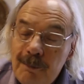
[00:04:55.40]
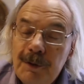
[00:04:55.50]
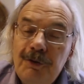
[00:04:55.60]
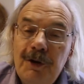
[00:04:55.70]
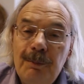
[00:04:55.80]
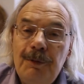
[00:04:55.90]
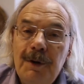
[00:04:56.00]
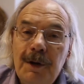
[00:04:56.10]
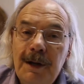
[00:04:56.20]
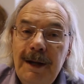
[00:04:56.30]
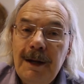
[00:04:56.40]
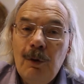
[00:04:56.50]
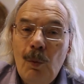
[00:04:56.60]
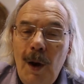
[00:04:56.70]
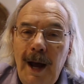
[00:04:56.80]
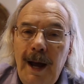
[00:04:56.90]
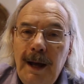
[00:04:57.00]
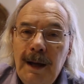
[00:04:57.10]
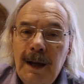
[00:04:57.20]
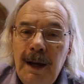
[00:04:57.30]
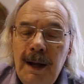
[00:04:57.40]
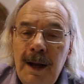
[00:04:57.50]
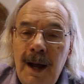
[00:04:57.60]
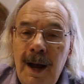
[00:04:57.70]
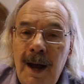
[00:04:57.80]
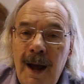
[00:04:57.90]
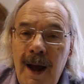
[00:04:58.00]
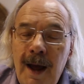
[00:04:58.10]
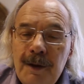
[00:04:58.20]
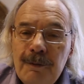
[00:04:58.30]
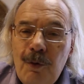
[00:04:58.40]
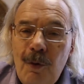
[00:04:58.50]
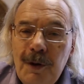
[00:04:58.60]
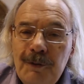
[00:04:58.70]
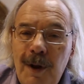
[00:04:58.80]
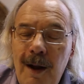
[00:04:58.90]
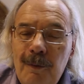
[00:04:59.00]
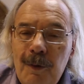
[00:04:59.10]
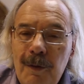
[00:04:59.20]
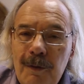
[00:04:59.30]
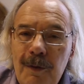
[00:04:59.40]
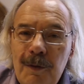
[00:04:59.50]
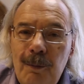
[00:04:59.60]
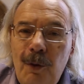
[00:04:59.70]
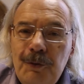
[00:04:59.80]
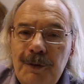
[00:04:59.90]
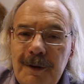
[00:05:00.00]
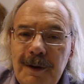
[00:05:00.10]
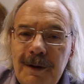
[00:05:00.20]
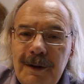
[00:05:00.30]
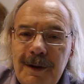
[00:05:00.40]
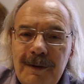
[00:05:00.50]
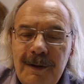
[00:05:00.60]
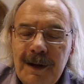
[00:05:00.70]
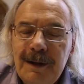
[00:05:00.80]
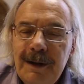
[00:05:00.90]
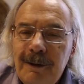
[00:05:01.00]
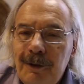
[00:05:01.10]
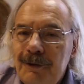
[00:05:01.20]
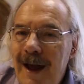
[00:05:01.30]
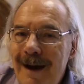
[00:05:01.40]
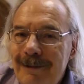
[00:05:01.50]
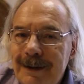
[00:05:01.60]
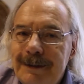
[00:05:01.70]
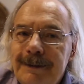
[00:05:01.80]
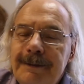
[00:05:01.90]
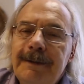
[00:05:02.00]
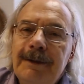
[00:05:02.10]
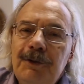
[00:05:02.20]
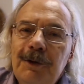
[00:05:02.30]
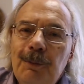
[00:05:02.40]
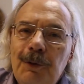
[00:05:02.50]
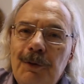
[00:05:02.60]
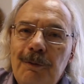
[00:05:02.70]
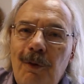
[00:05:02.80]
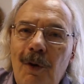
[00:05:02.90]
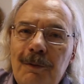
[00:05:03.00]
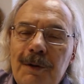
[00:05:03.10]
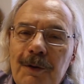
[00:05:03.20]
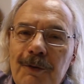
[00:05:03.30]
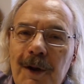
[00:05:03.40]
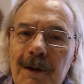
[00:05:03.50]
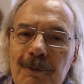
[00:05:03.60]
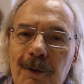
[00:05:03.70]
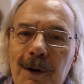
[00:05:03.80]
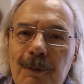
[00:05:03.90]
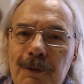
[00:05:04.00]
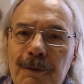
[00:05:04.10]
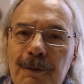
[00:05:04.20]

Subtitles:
the ships in a legal way. And of course, the clearest evidence that a ship was involved in slave trade was